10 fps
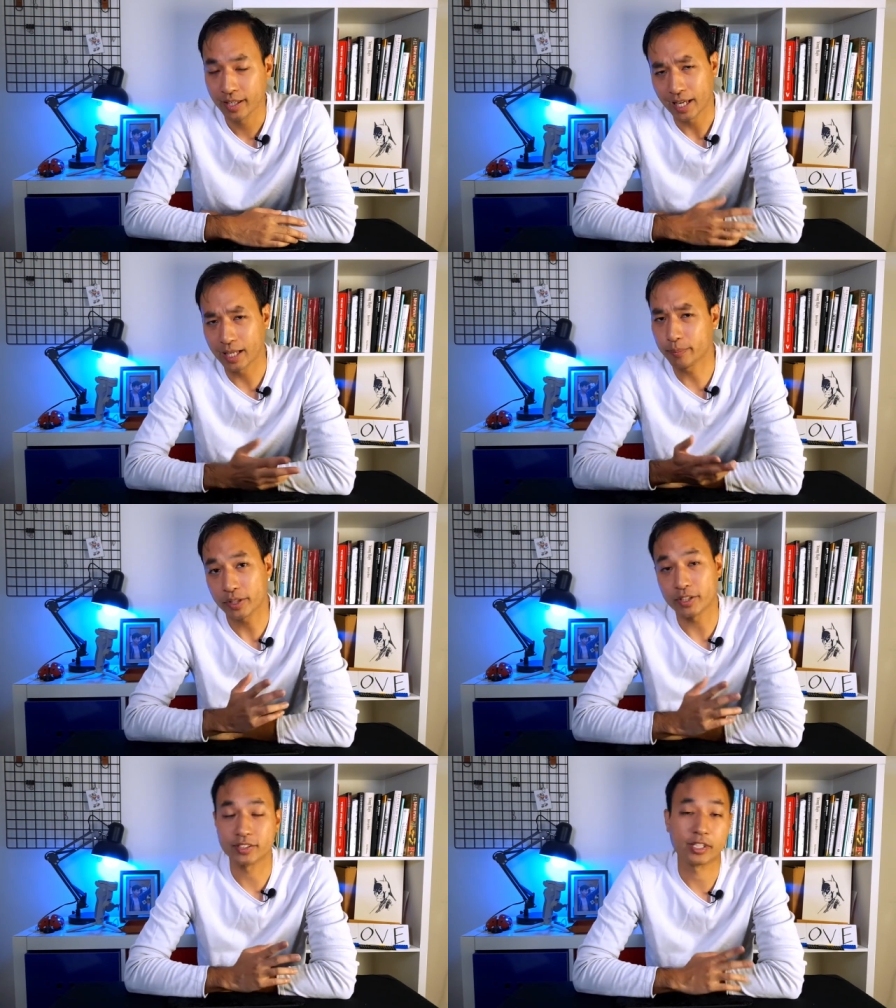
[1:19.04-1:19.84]
and
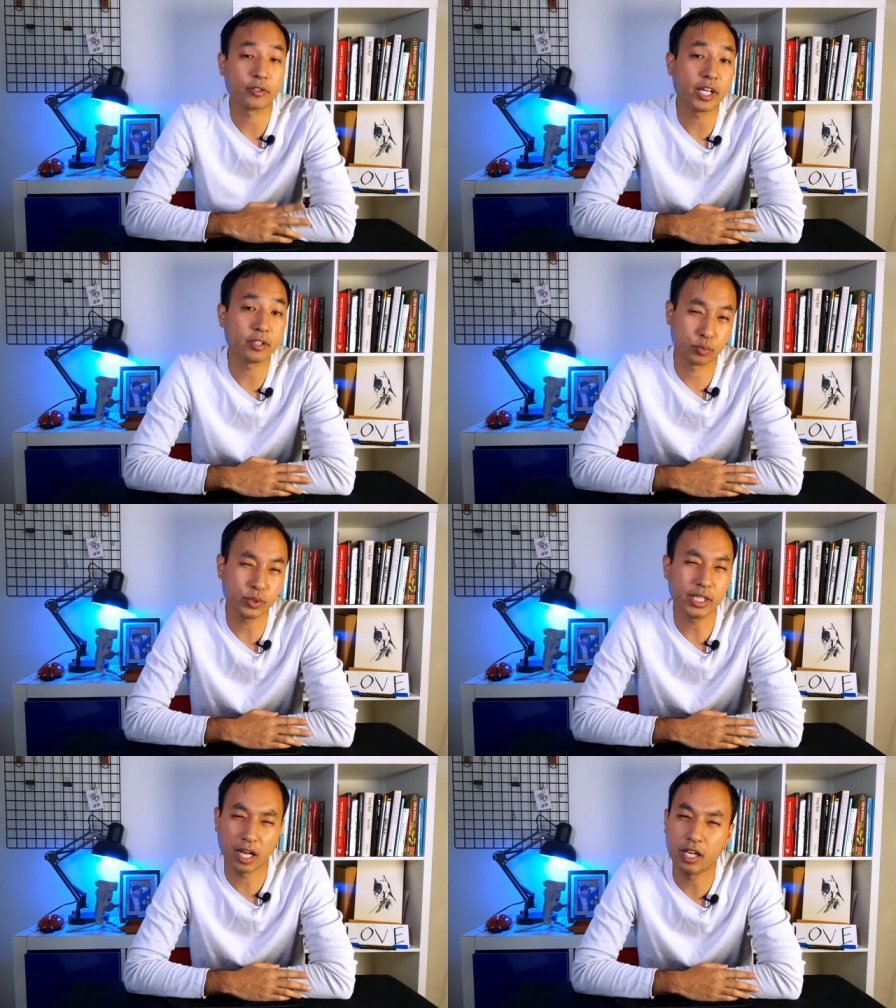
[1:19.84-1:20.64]
because the creator was
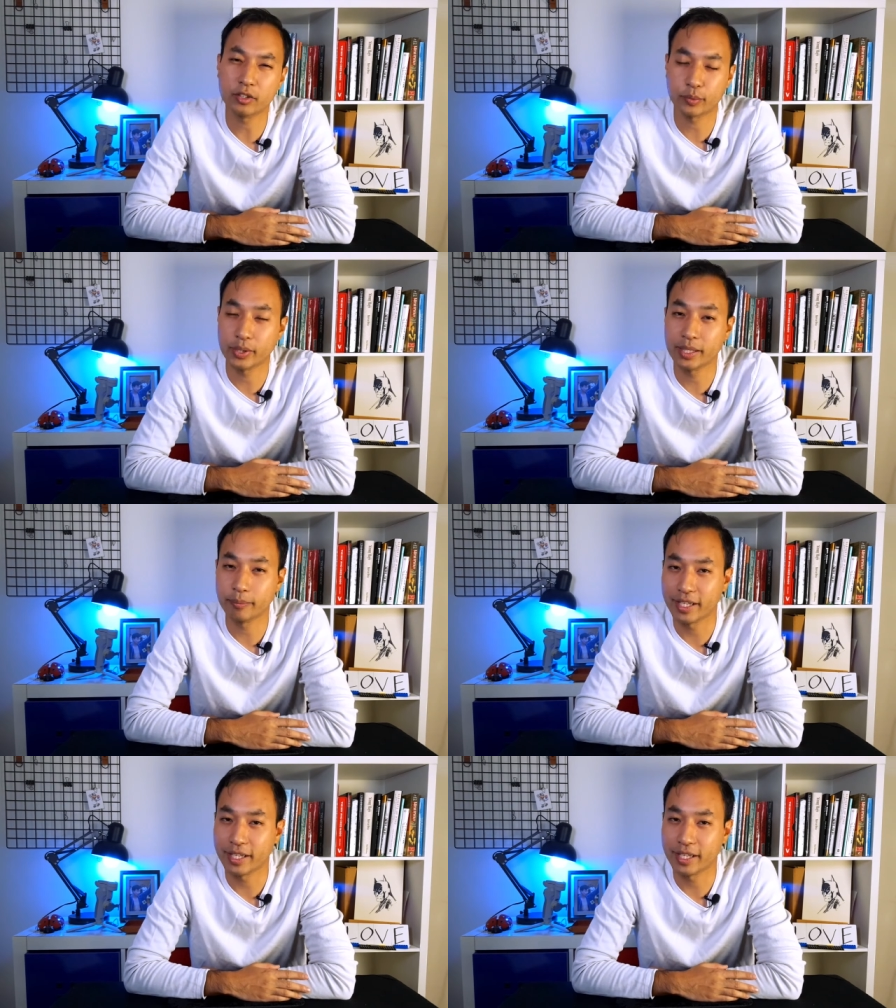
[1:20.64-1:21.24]
really hungry when he made